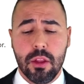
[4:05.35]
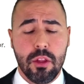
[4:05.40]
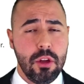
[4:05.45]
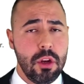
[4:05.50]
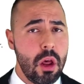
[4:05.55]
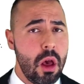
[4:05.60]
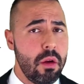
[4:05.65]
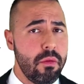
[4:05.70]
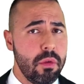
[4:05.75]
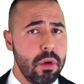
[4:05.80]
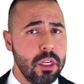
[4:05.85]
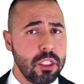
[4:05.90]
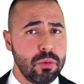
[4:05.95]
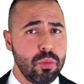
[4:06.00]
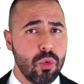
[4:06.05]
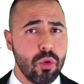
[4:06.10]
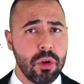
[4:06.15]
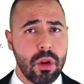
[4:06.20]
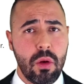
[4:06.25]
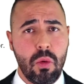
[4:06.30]
Do not
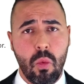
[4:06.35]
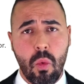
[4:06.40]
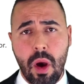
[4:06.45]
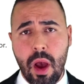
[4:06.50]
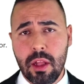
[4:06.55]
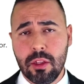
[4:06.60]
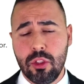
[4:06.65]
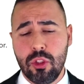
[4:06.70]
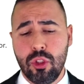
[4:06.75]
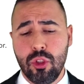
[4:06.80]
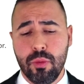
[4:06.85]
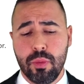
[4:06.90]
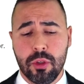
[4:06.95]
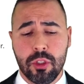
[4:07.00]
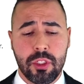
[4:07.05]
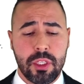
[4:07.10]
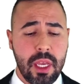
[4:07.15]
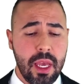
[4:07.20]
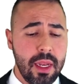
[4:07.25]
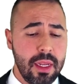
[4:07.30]
risk more than 1 to
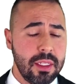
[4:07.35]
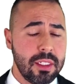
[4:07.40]
2%.